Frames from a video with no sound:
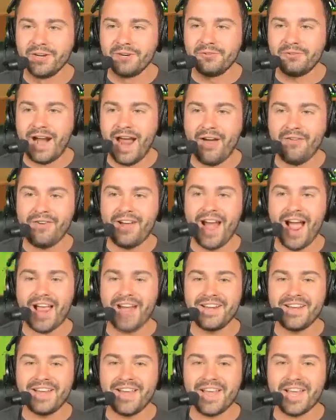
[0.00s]
Round
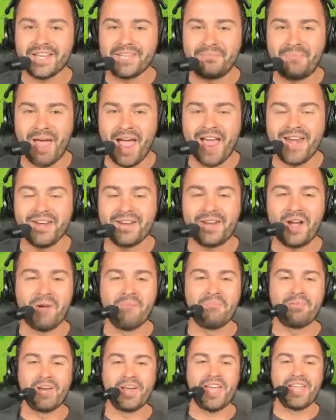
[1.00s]
90 has been
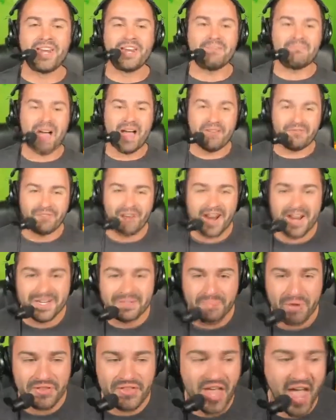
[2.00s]
completed, my
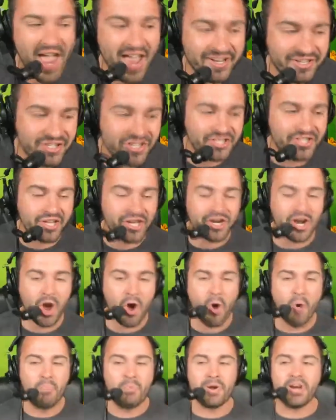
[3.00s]
friends, but that's just going to
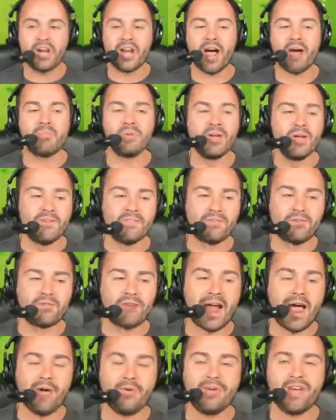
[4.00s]
open it up for
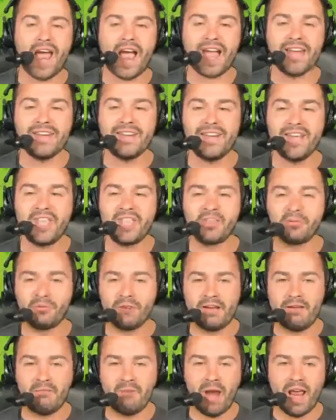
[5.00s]
round
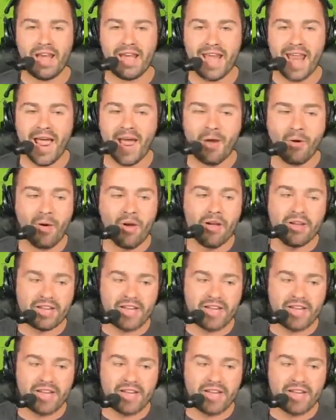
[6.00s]
93 right now.